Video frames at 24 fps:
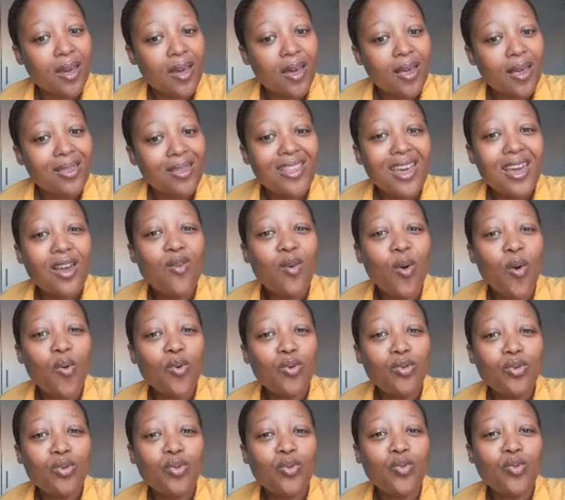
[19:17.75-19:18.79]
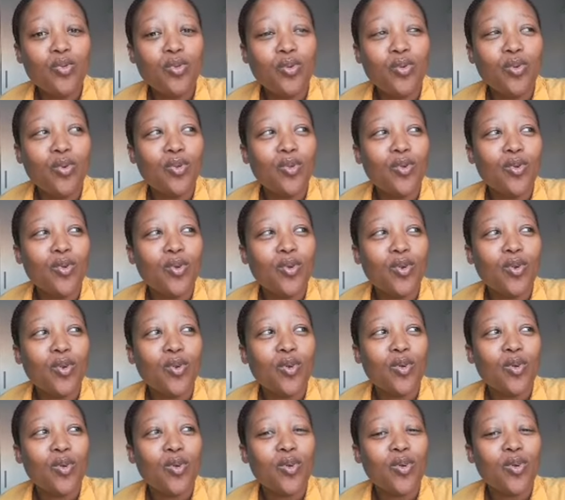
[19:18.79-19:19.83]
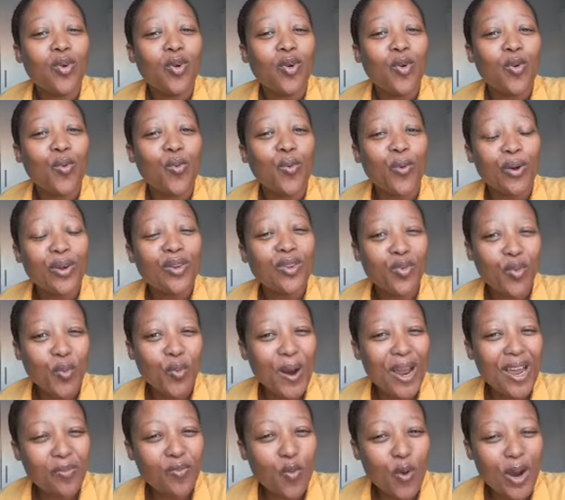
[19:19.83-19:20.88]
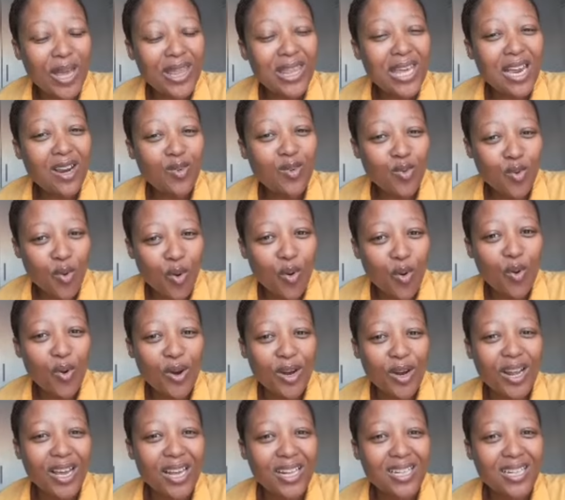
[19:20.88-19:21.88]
They go to where they know her,